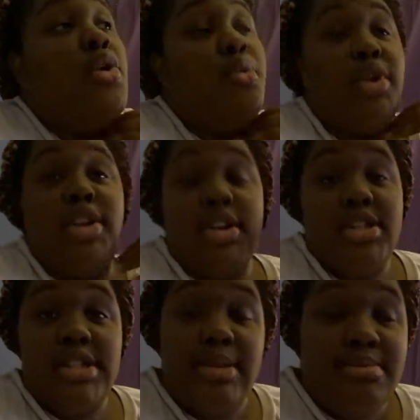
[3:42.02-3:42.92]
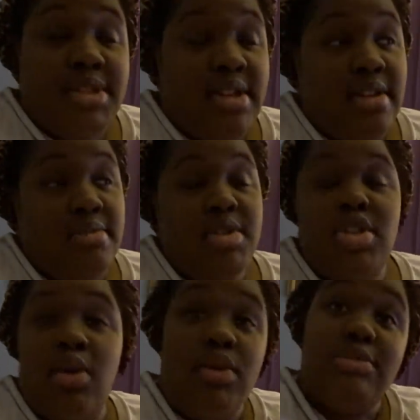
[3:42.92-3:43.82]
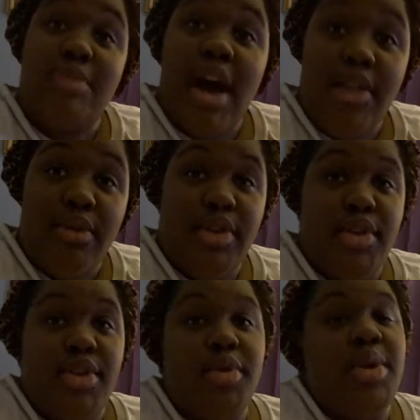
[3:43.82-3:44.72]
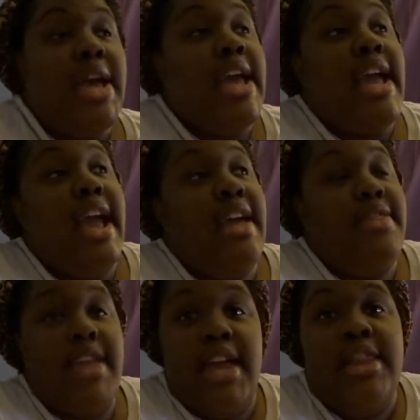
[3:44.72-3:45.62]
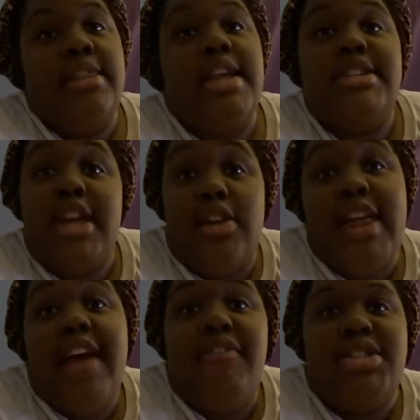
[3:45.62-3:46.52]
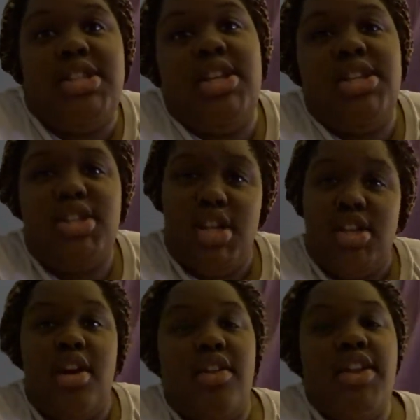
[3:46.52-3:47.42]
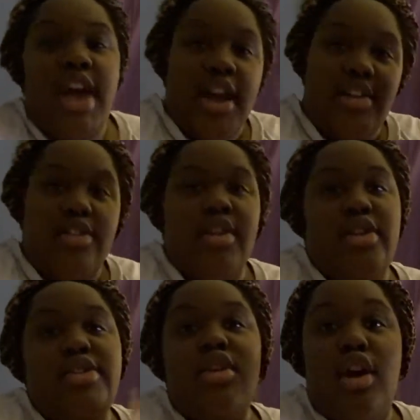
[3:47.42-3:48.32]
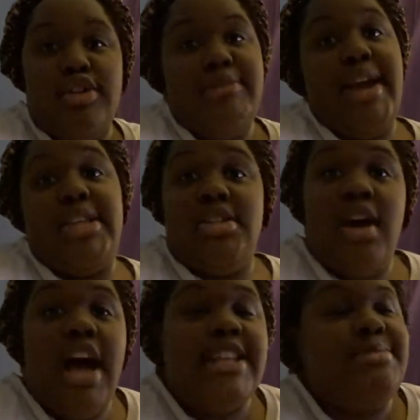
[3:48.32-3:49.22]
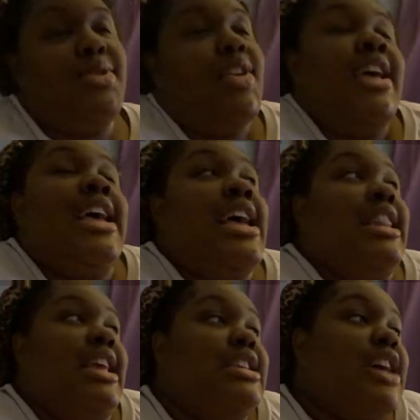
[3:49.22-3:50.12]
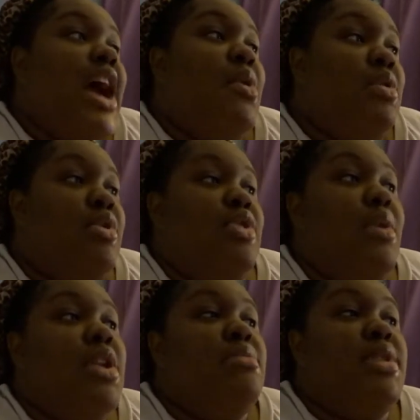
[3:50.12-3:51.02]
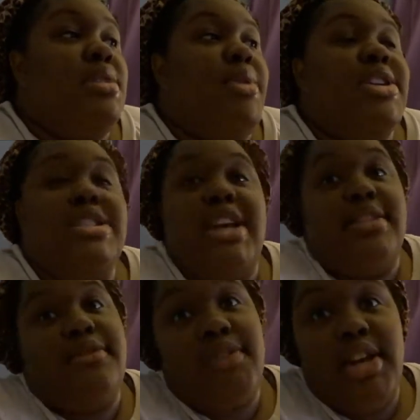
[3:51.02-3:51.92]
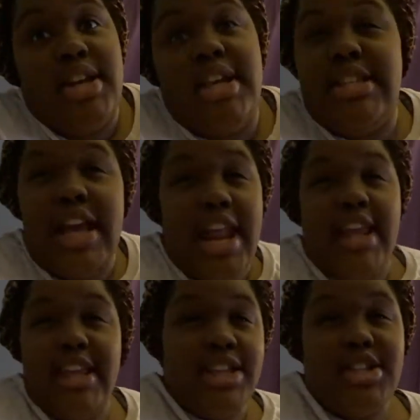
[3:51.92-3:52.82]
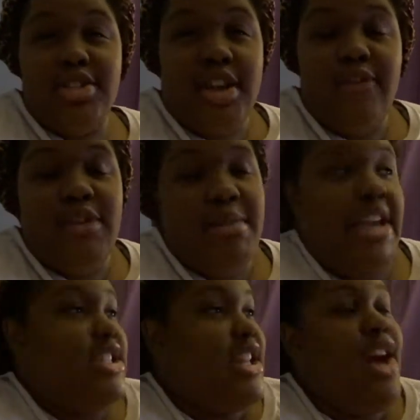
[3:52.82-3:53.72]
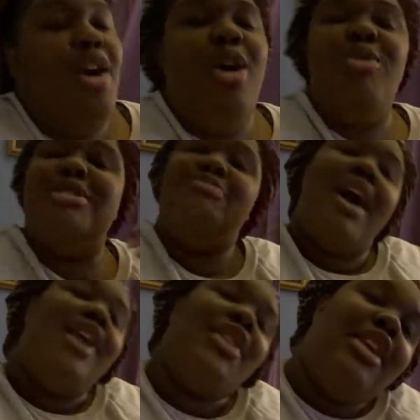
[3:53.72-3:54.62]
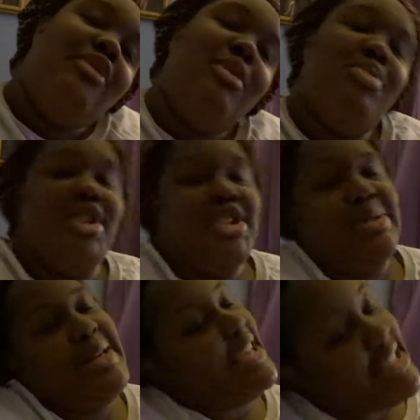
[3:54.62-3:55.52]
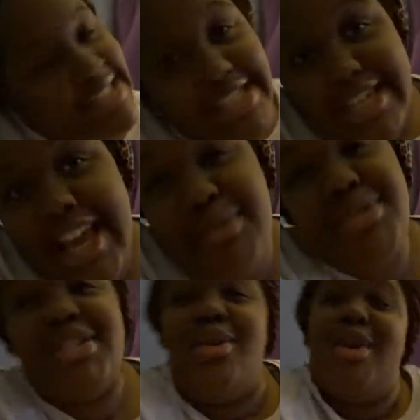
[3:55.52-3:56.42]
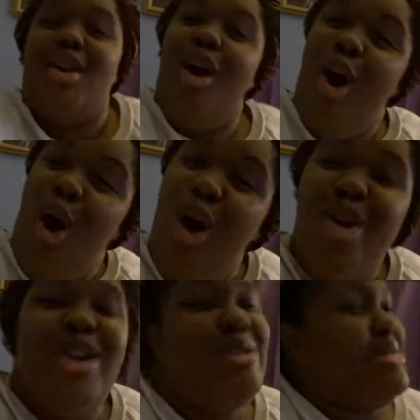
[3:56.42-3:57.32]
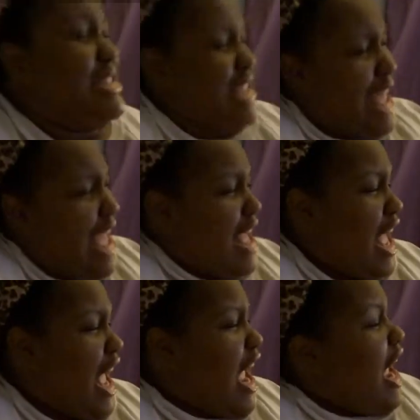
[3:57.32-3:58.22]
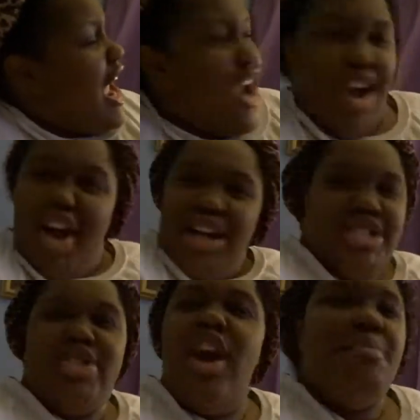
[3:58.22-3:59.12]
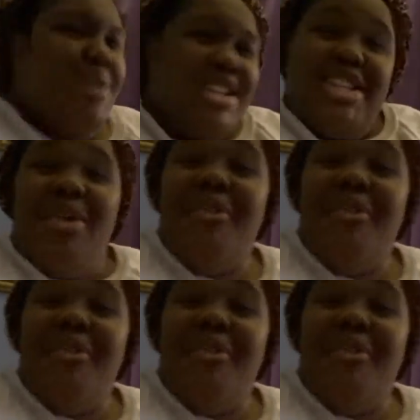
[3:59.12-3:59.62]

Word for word: what are your symptoms, you know, what's bothering you, and then they tell you to have a CNT, you know, the doctor or nurse calls you back into the hospital. That's kind of what I want to do. I want to be the person at the front desk that kind of gets your information, like, oh, what's bothering you, what brings you in today, what's going on, girl, you sick Girl, a shark bit your